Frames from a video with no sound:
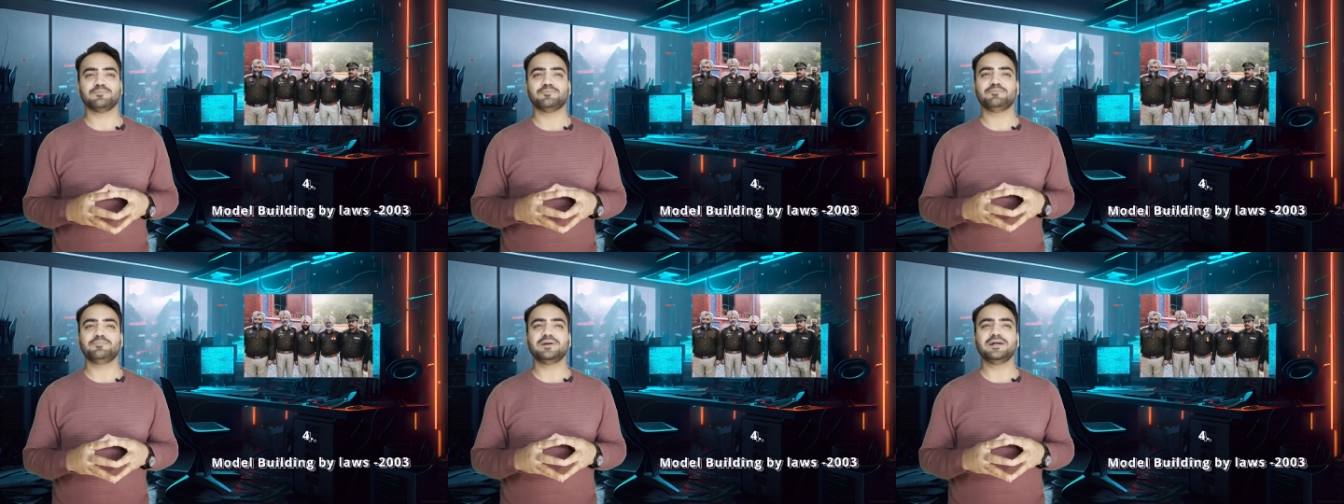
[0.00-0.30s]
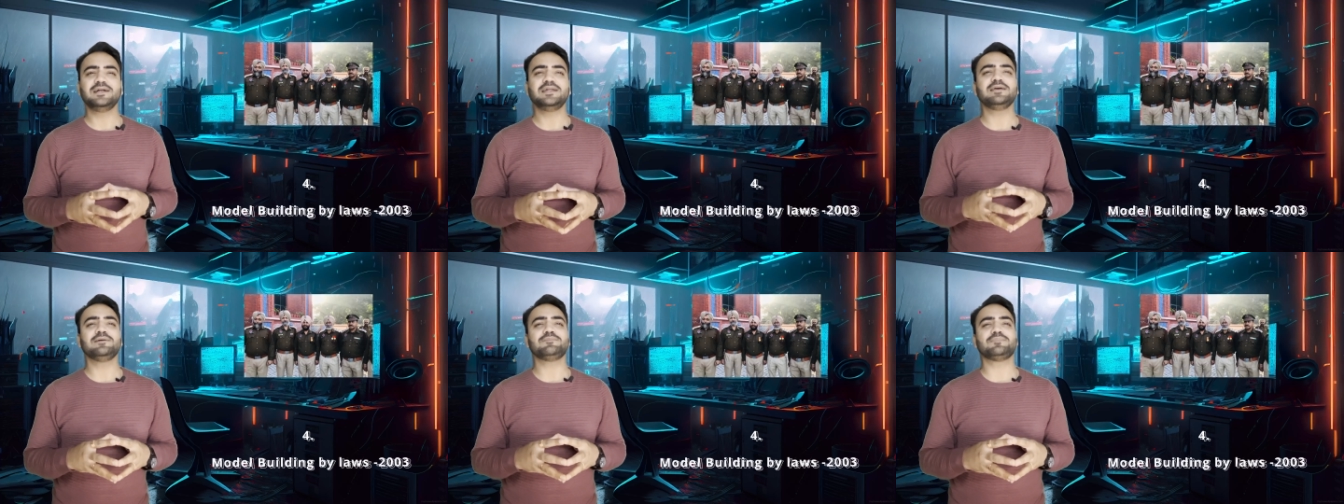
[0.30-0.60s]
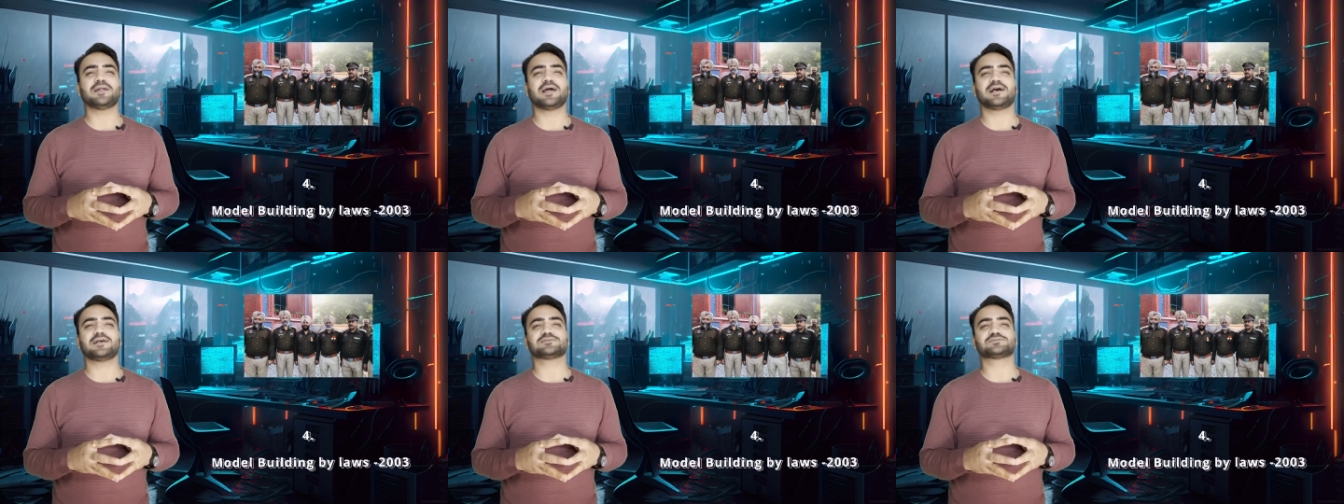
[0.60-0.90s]
building
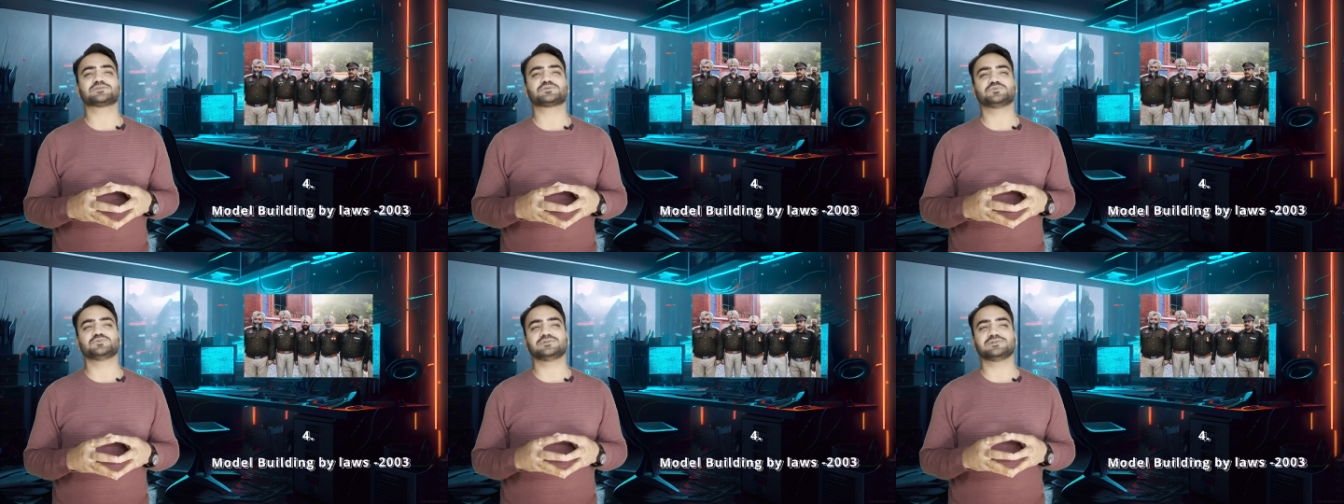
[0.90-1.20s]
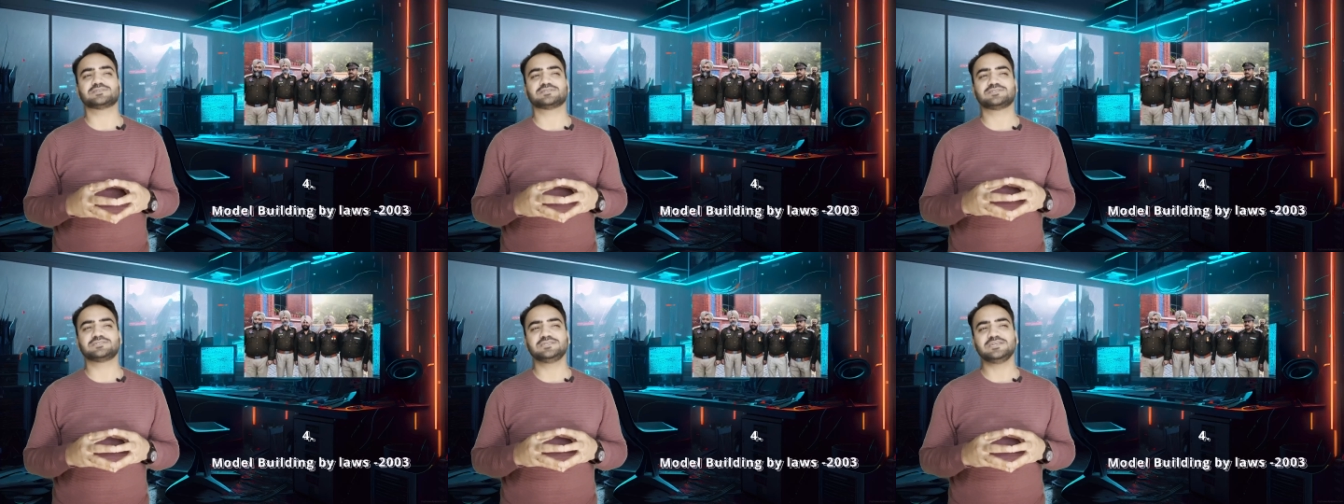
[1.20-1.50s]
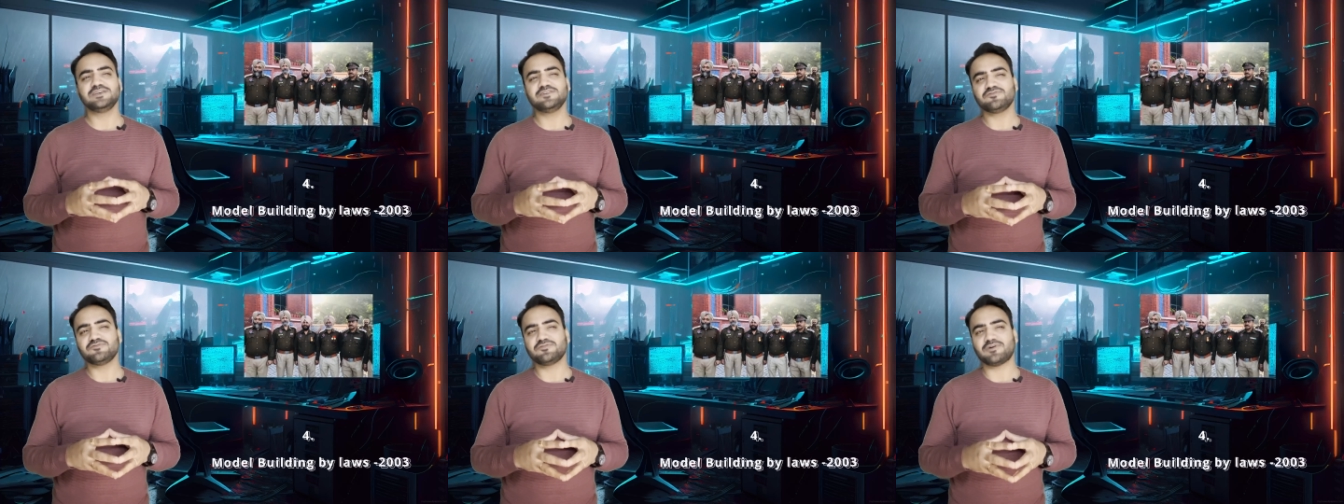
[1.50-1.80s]
plans to the
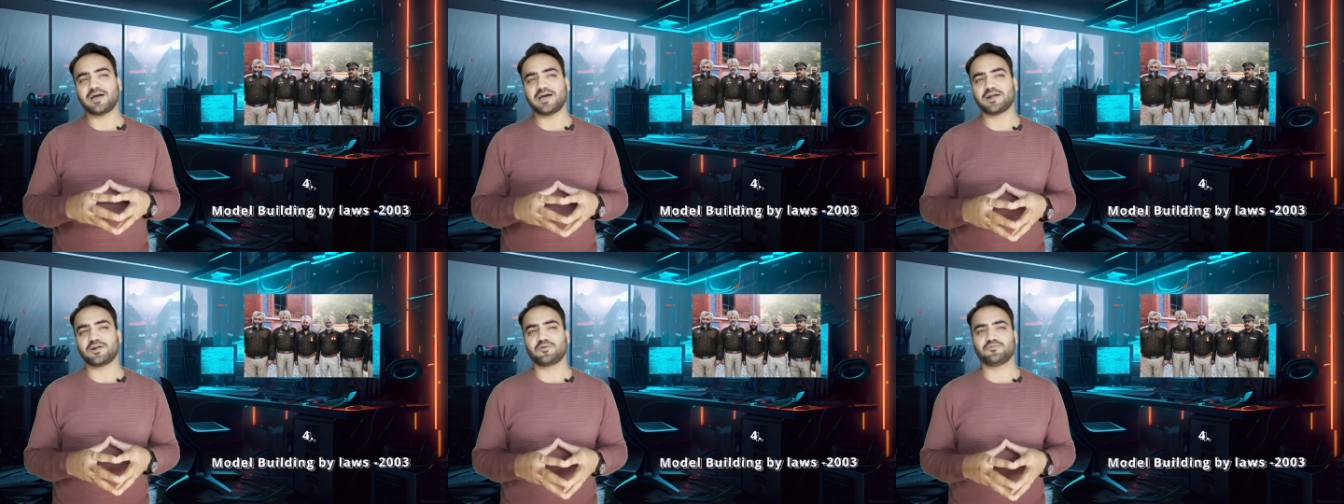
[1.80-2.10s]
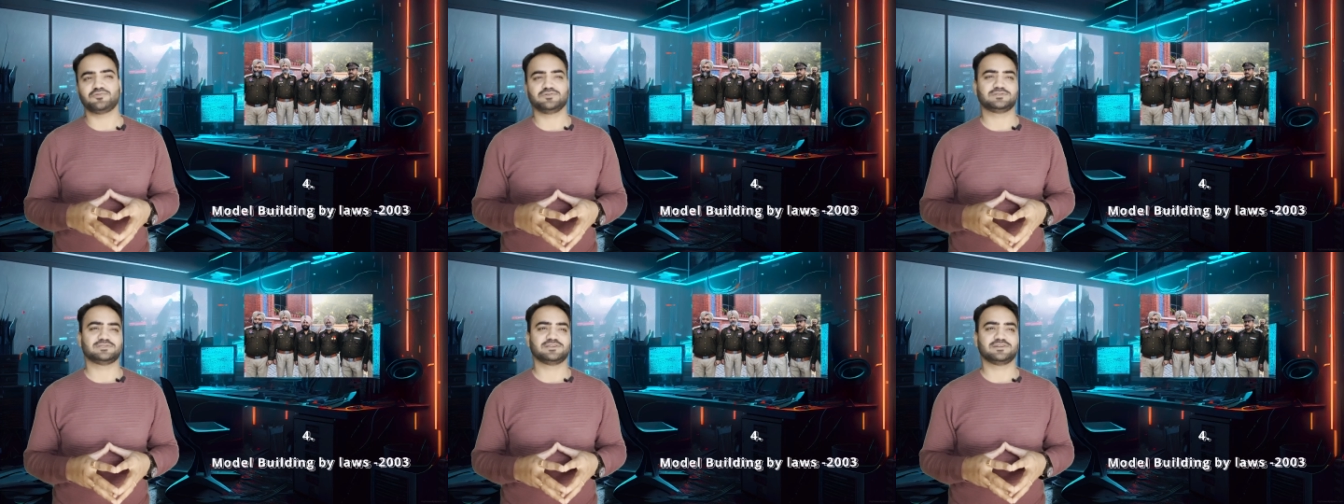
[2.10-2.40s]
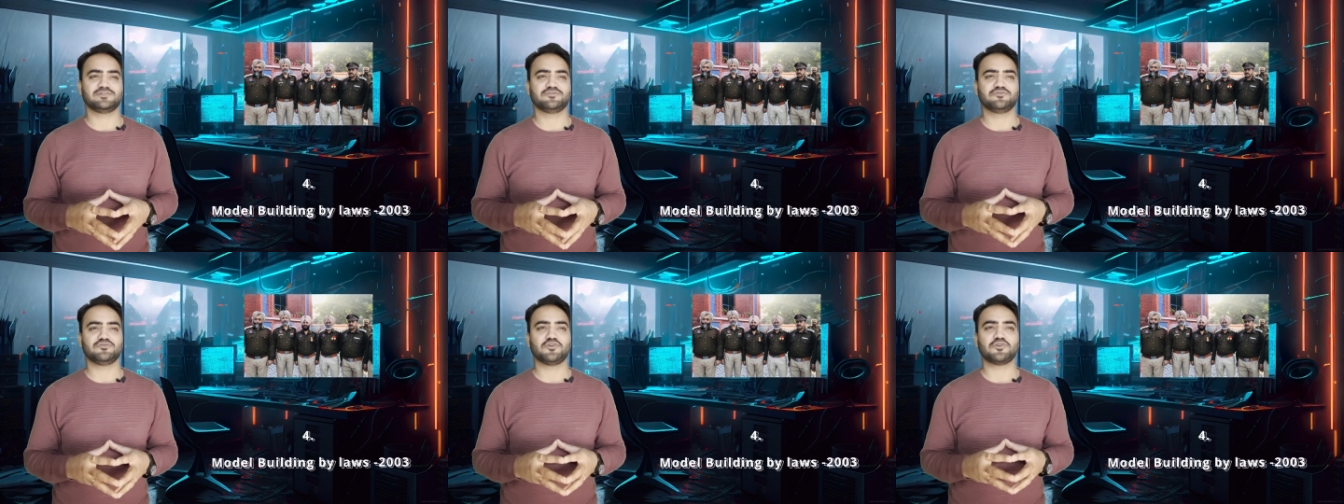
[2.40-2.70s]
Chief Fire
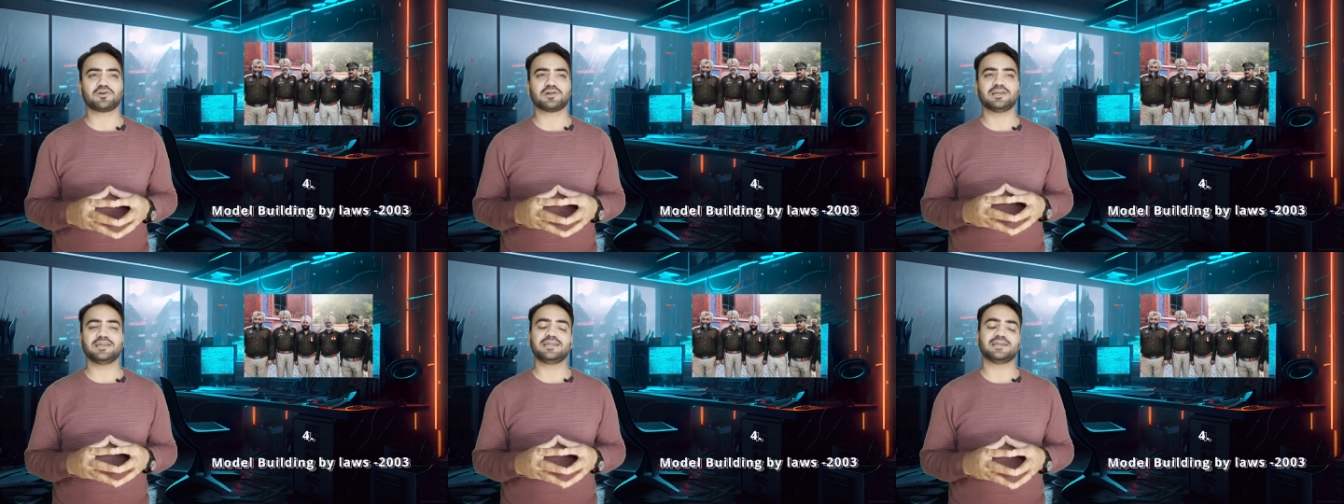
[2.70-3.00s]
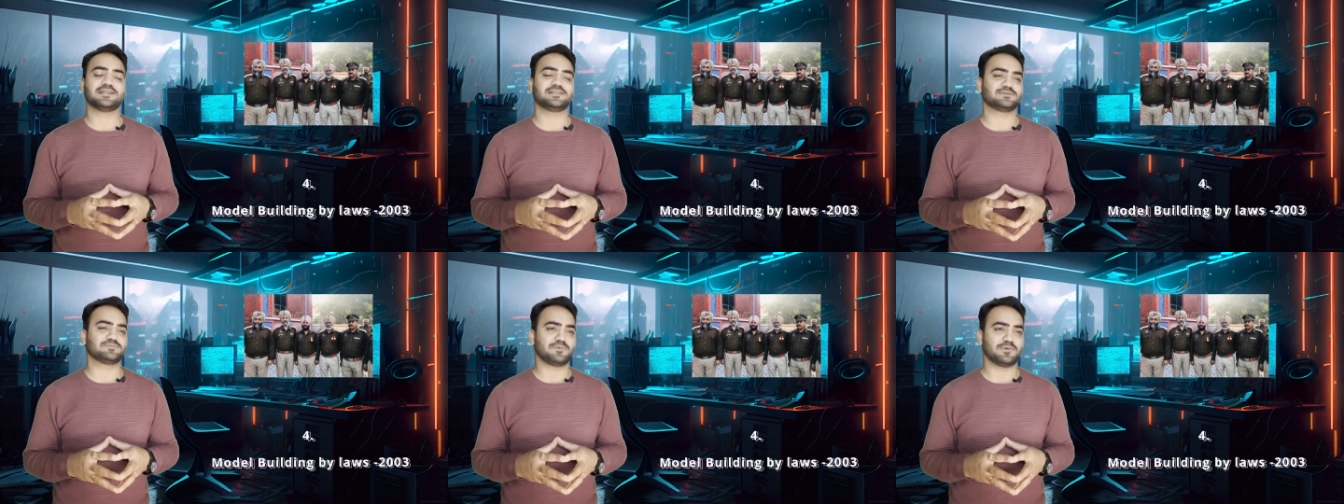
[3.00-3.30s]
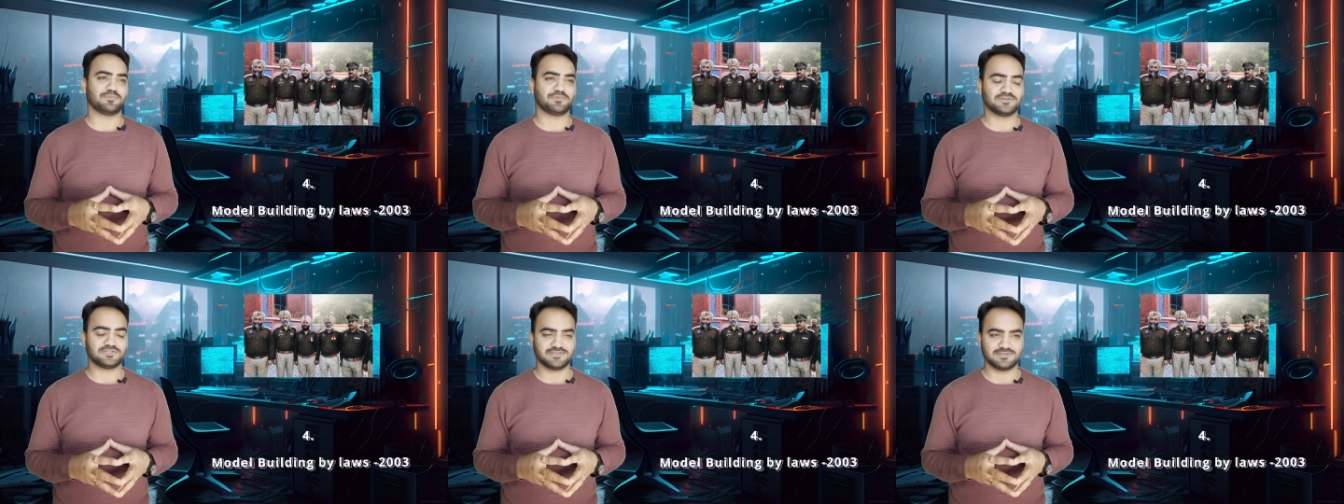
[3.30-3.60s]
Officer for clearance
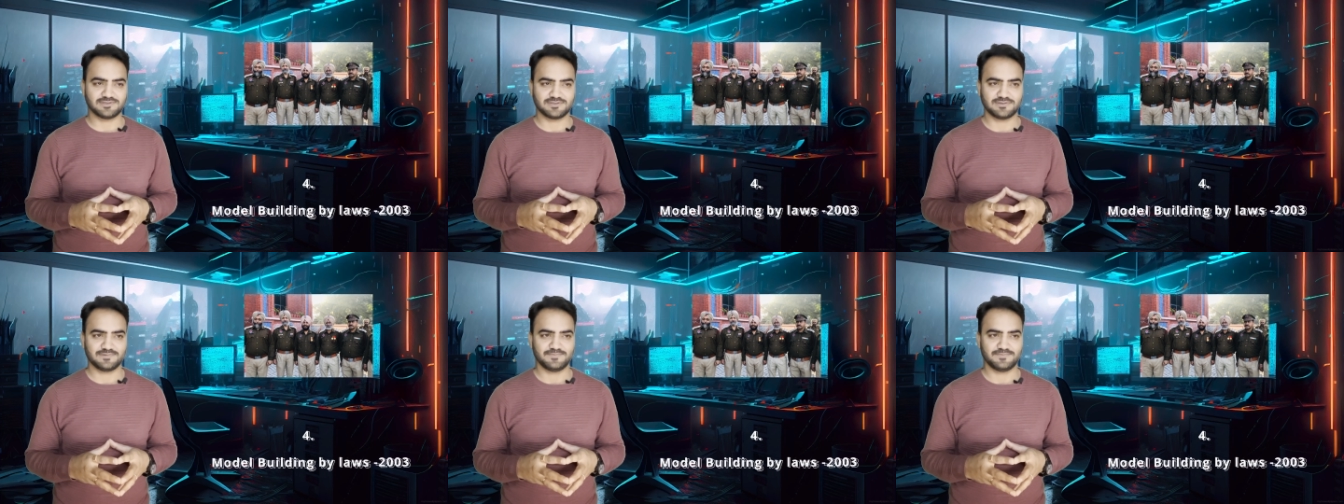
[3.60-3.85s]
purposes.